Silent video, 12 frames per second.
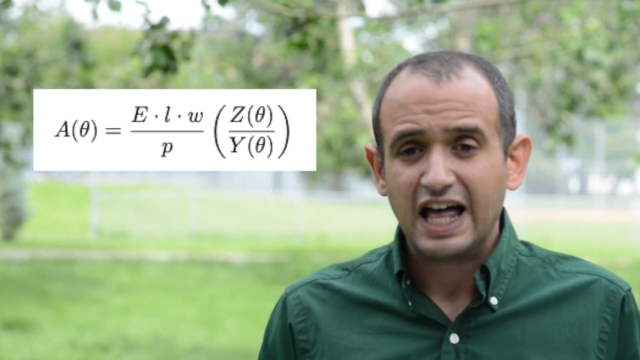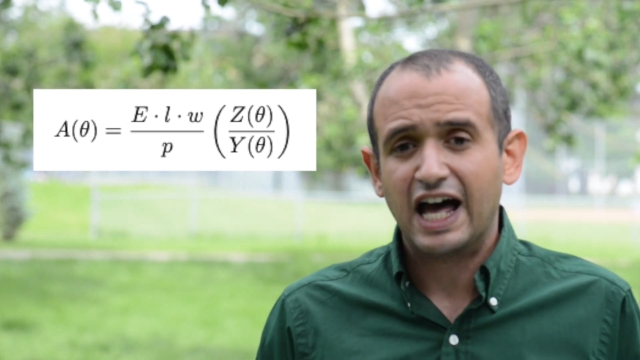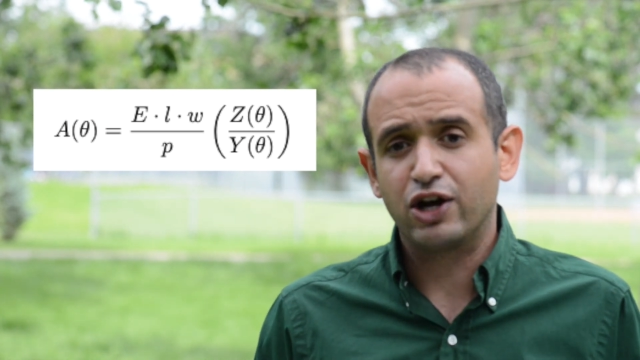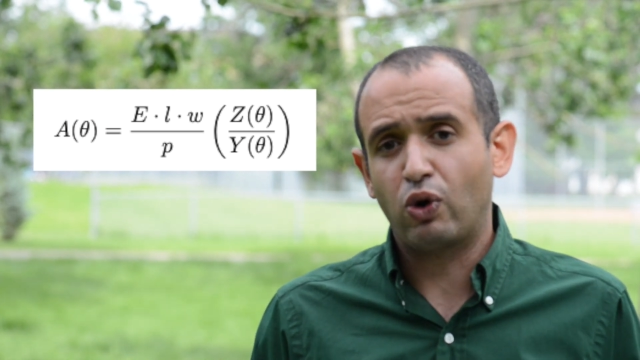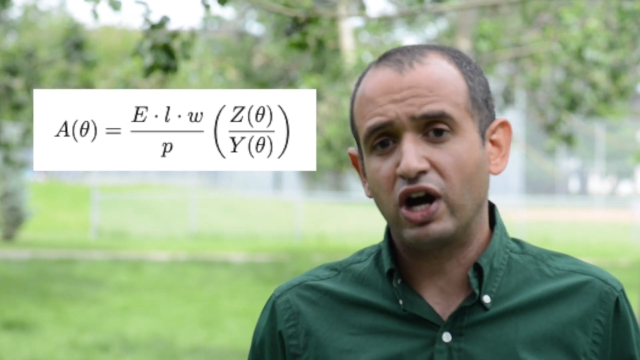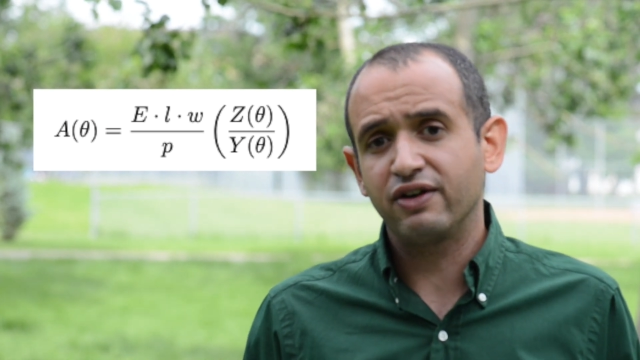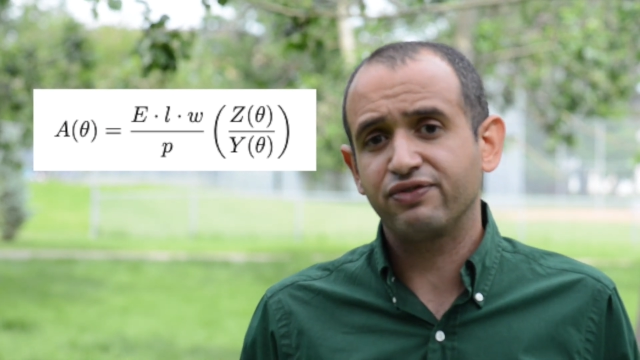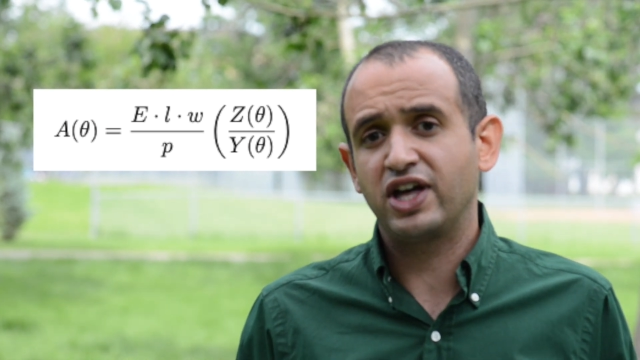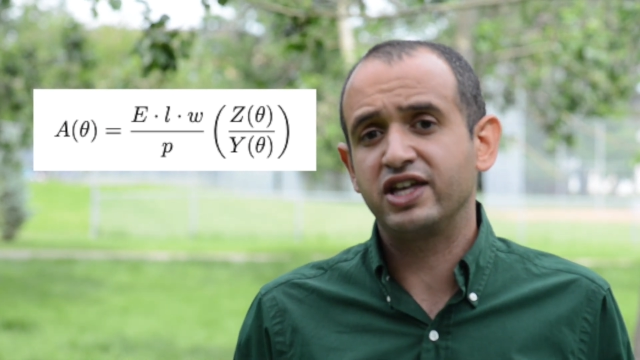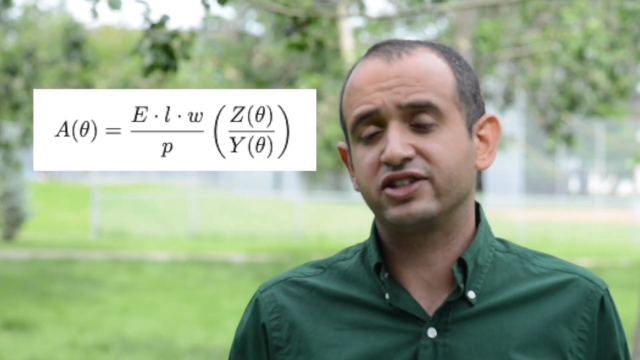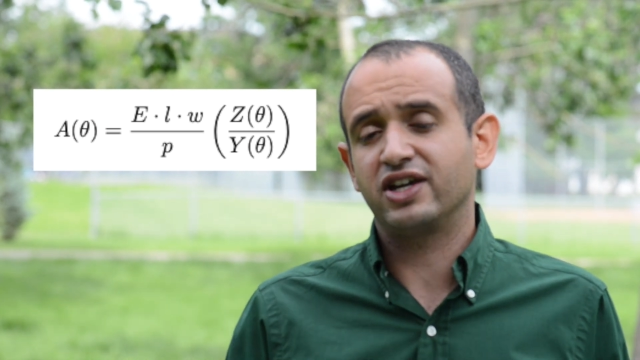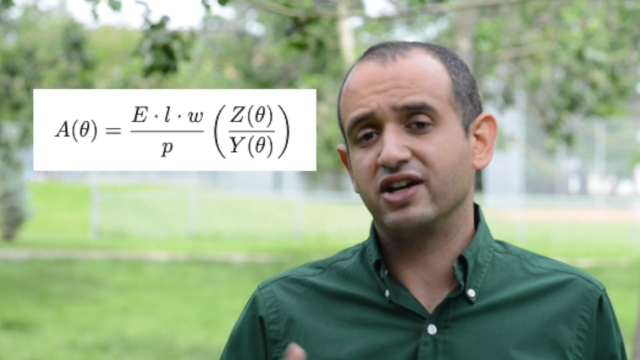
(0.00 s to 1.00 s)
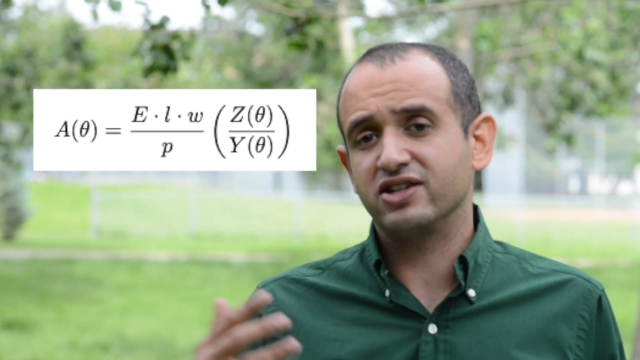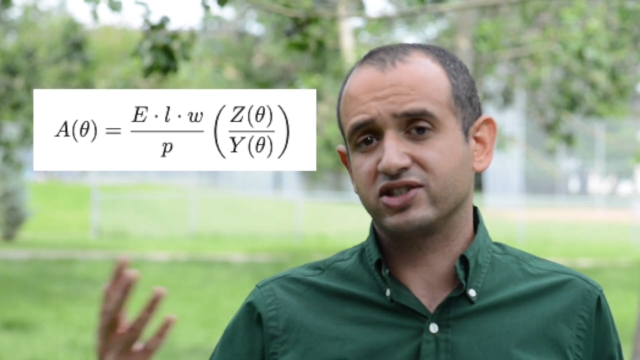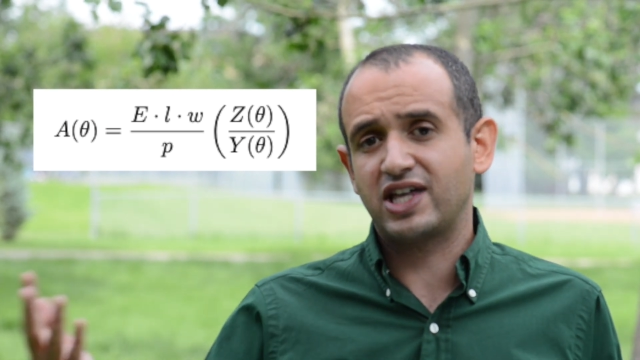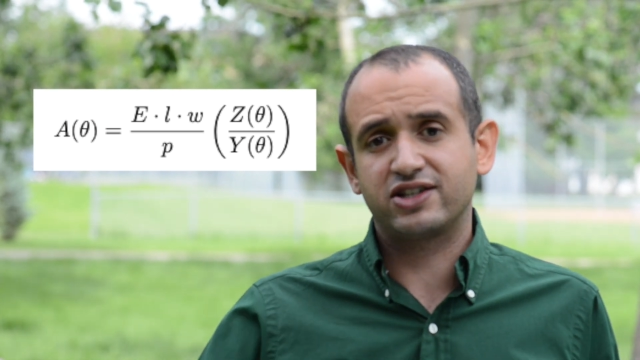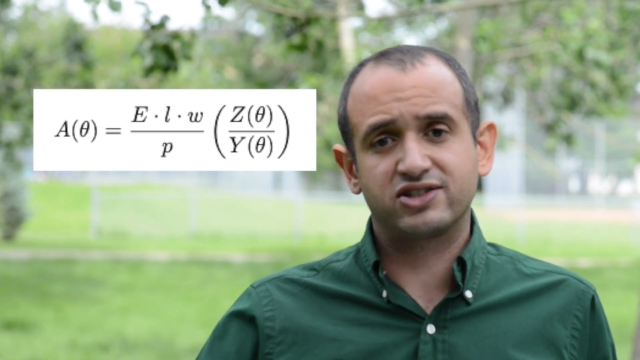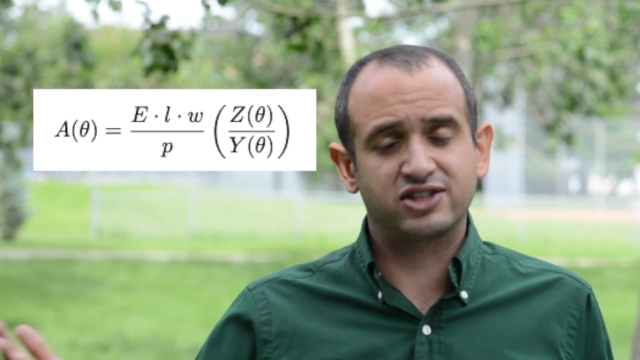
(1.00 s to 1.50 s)
and y of theta is
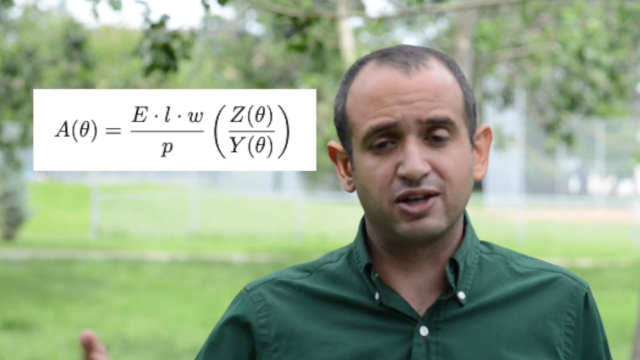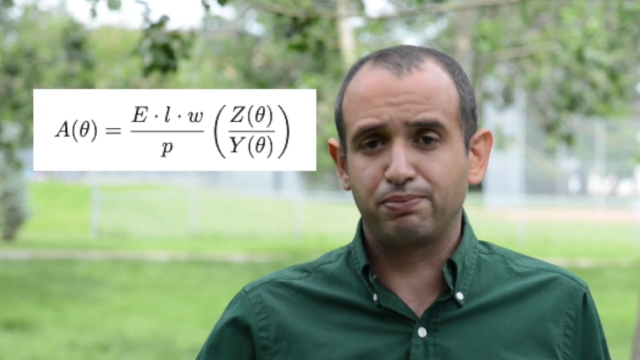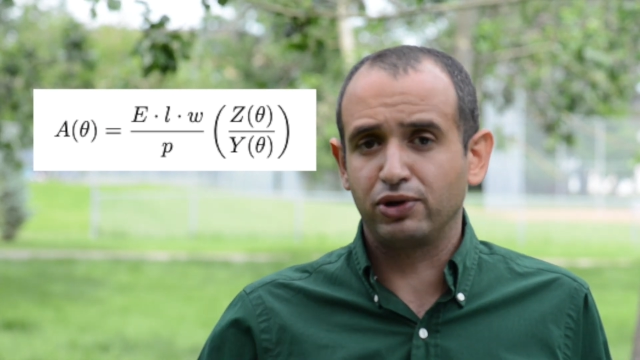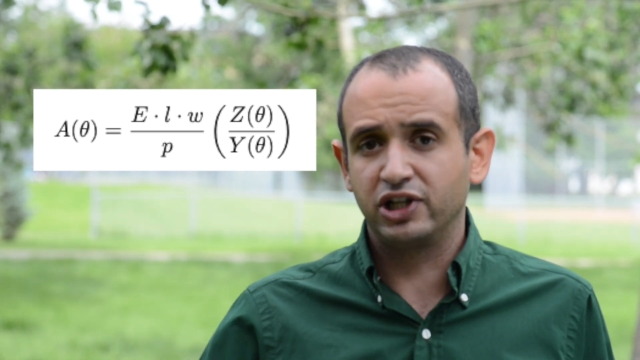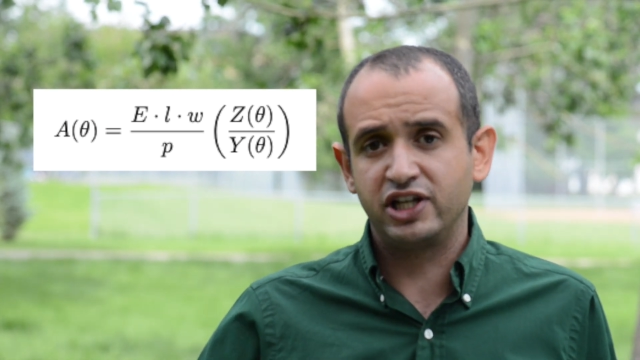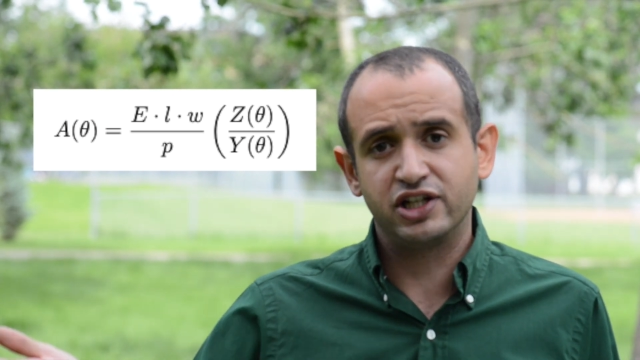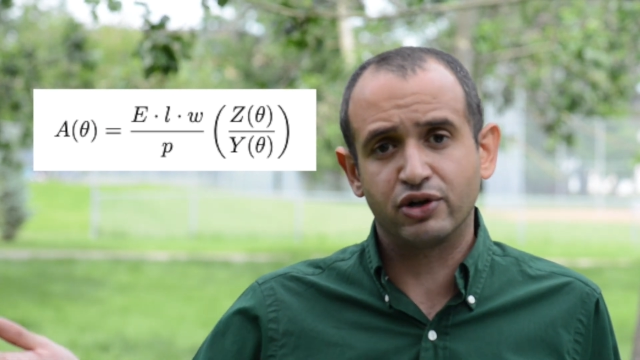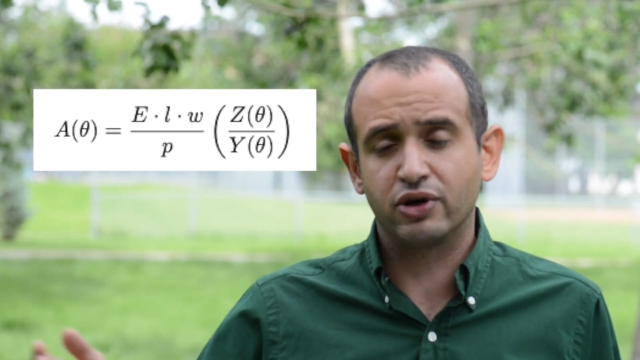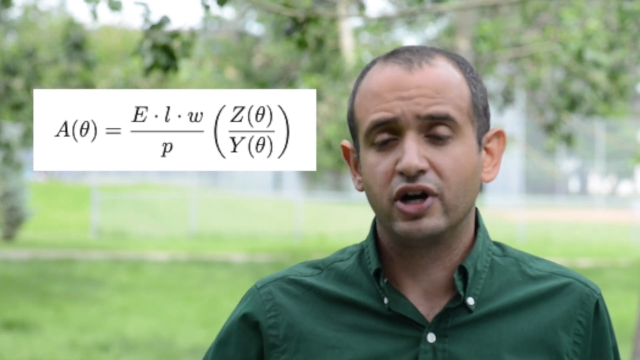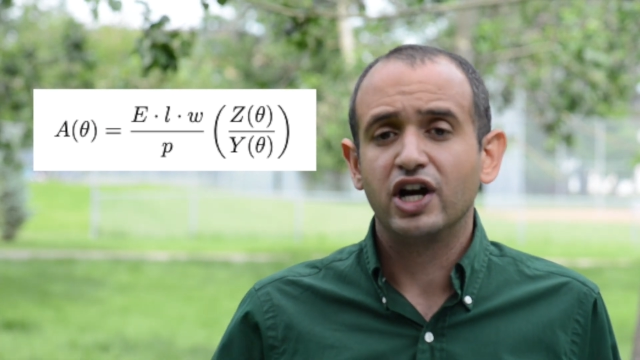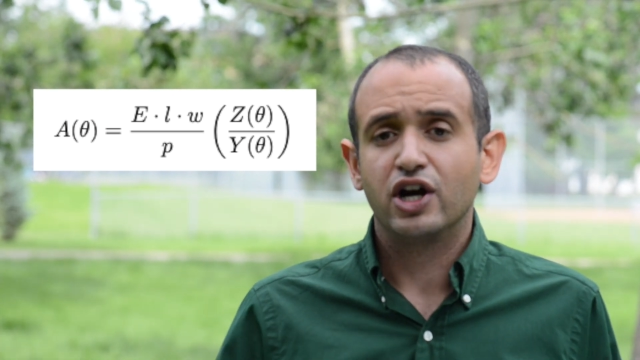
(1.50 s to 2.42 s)
that simple linear